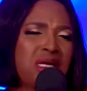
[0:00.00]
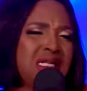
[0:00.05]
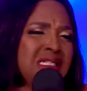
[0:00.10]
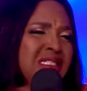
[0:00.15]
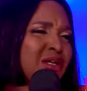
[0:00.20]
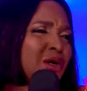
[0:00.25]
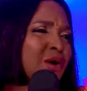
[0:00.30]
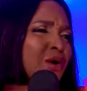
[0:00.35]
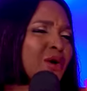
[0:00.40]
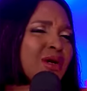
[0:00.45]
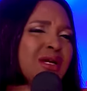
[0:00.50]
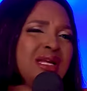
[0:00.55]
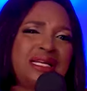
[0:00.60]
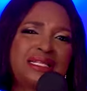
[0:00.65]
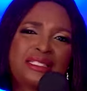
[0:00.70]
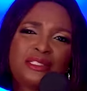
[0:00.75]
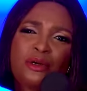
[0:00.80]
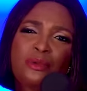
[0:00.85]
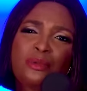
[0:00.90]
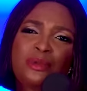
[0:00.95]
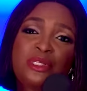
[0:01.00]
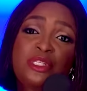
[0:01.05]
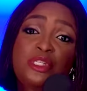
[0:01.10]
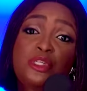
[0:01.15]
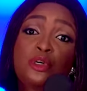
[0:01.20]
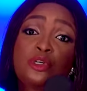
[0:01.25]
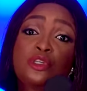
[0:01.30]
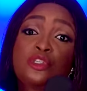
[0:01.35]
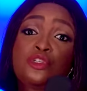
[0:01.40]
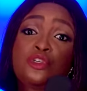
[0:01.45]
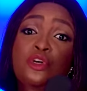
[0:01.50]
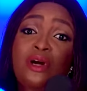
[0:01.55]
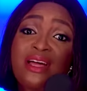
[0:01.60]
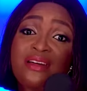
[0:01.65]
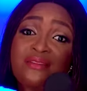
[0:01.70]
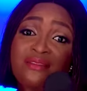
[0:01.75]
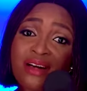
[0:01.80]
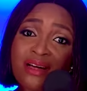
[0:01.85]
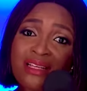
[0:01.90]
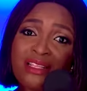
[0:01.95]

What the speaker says: is the connection with your driver,